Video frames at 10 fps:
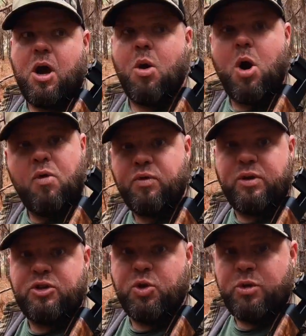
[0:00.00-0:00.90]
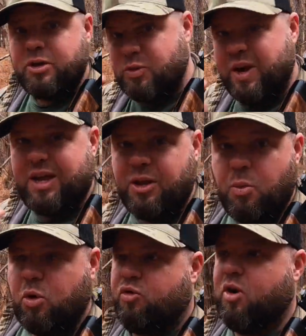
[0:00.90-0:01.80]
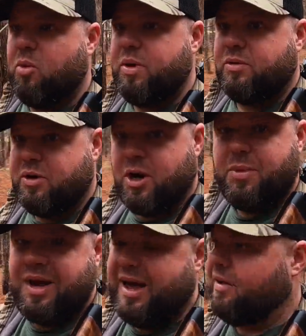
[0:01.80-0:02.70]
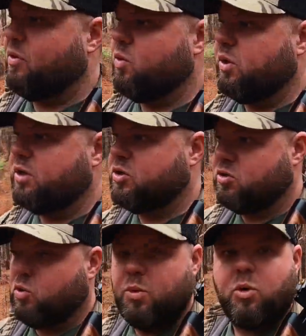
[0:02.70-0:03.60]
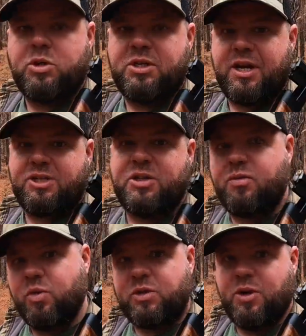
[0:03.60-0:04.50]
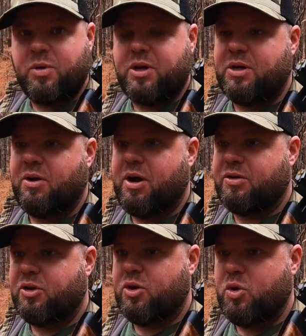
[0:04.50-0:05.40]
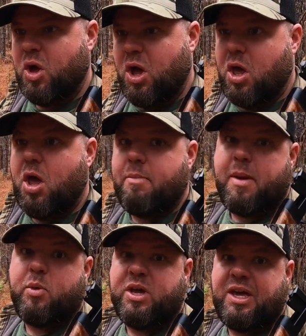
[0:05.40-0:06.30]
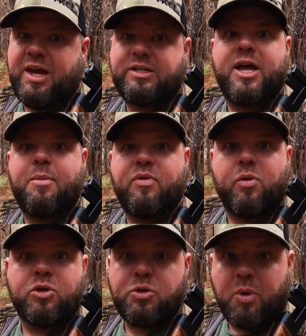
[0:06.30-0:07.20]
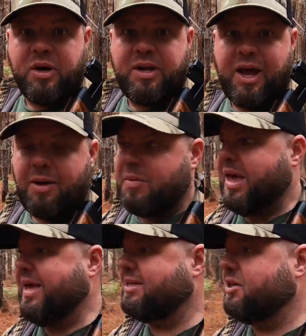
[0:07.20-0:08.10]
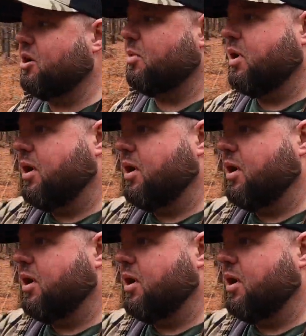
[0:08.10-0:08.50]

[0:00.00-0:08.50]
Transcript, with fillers: Oh, hopefully you enjoyed this. We got a little more trail building coming out in the woods. There's one more section of woods I want to clear out and do. Maybe we can catch that before springtime heats up.